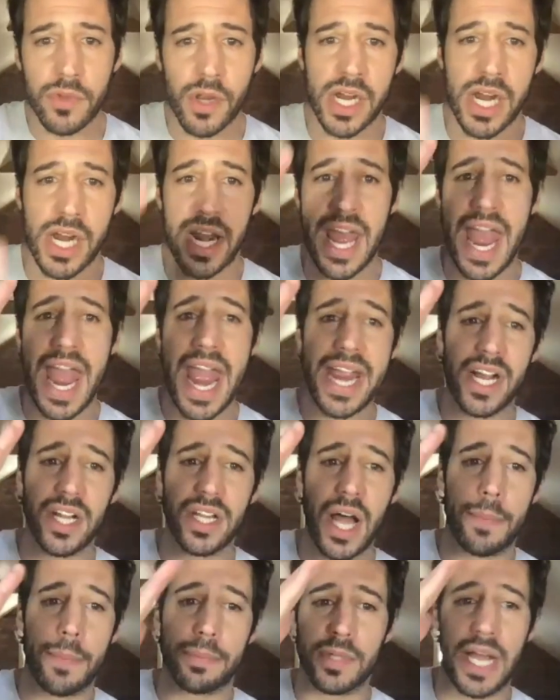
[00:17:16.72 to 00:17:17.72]
kind of angle
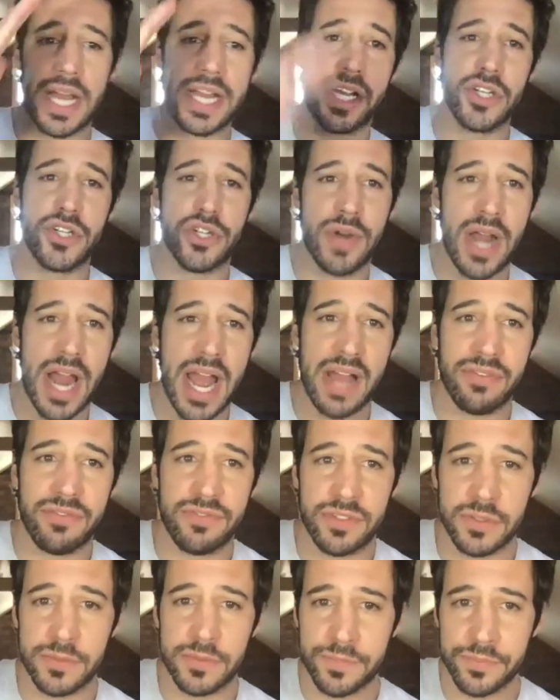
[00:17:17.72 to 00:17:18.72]
up like a giraffe.
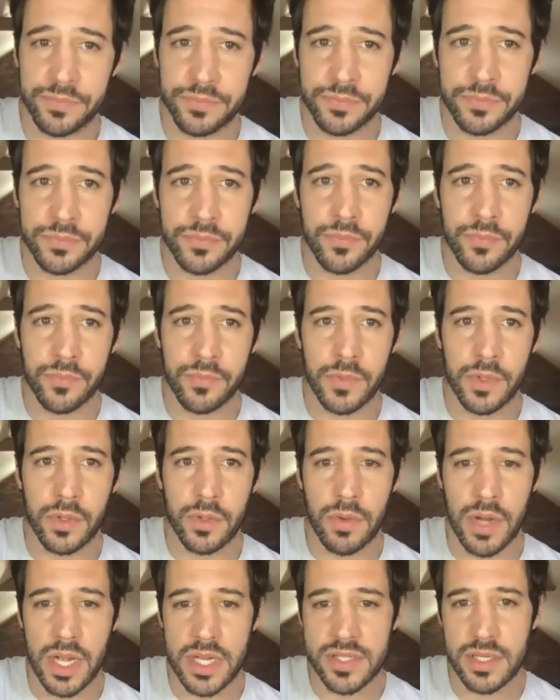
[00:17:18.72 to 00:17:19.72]

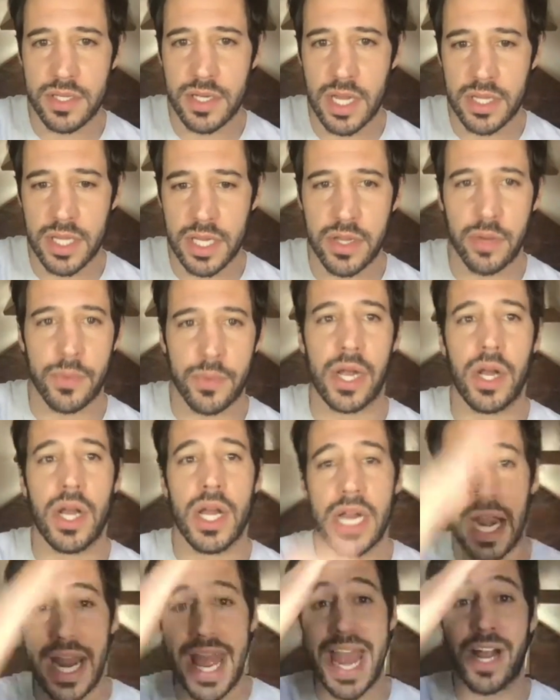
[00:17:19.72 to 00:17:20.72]
Why is it not? There we go.
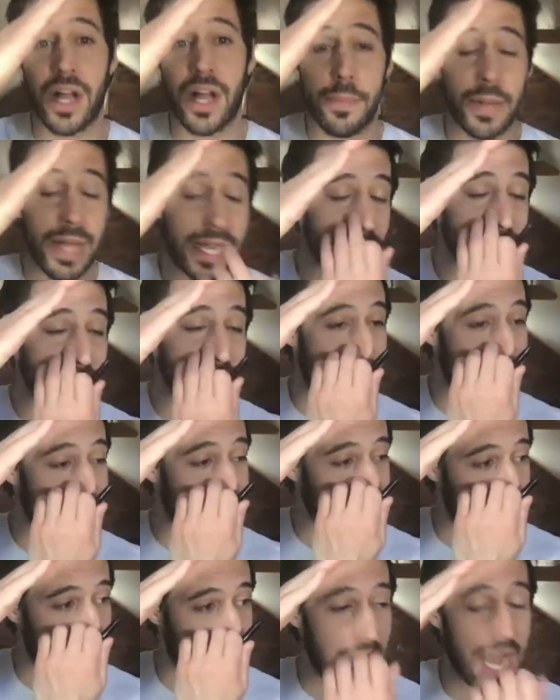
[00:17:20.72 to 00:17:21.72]
Kind of angle up like a giraffe.
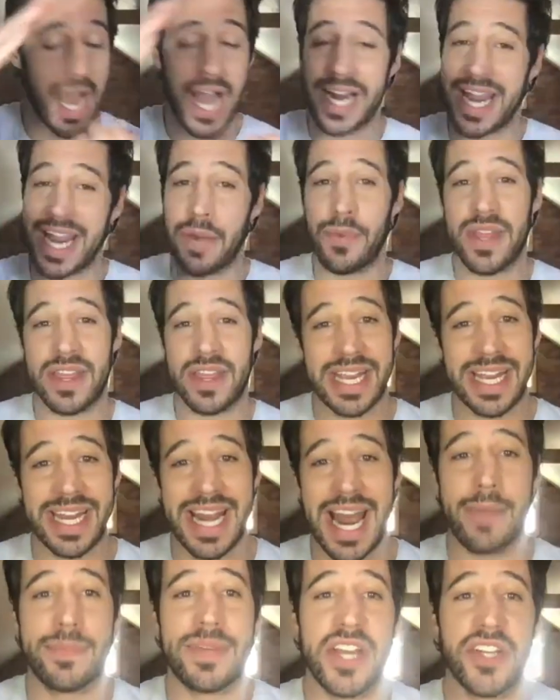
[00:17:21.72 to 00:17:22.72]
Uh, again, we think an
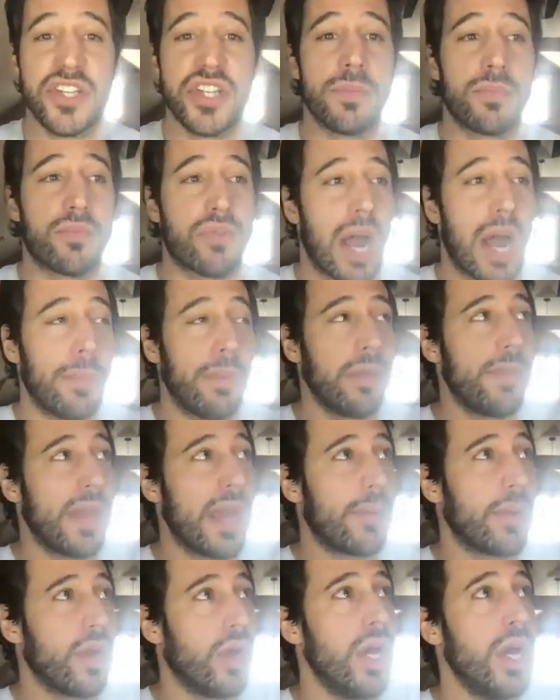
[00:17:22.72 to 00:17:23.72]
adaptation to probably be
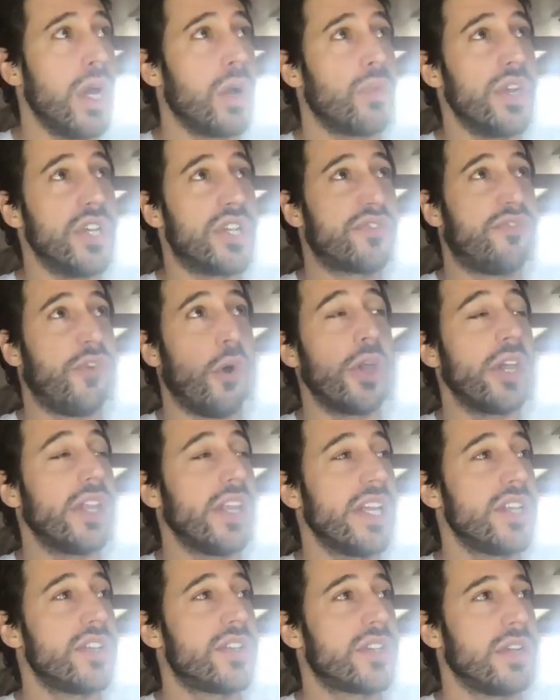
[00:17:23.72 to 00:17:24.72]
able to reach
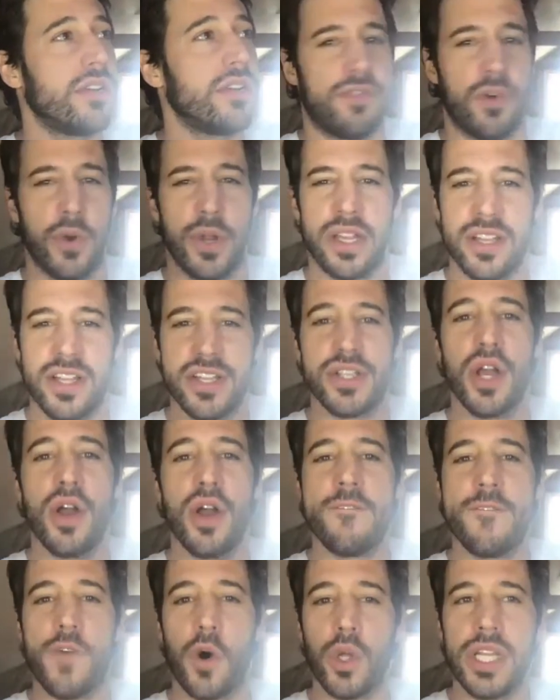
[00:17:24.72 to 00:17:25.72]
foliage, foliage,
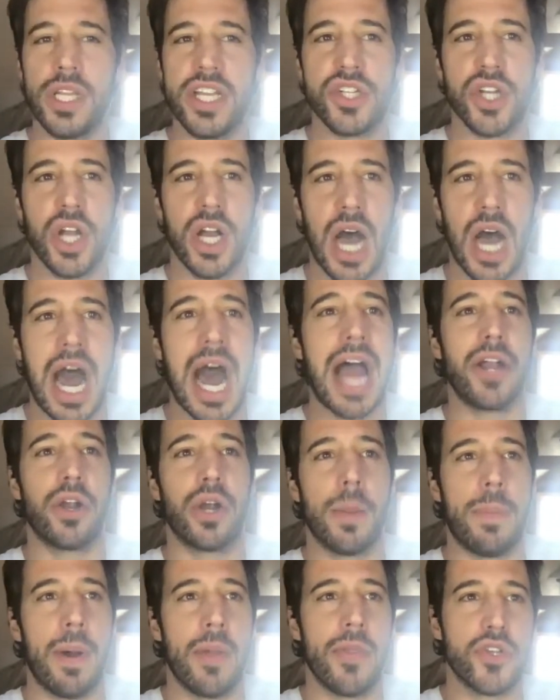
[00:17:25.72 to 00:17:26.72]
foliage higher
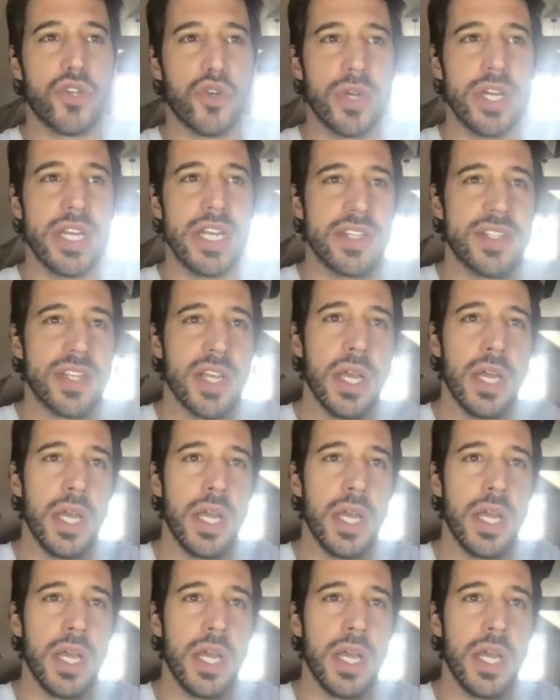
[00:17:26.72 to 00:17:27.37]
up on the trees.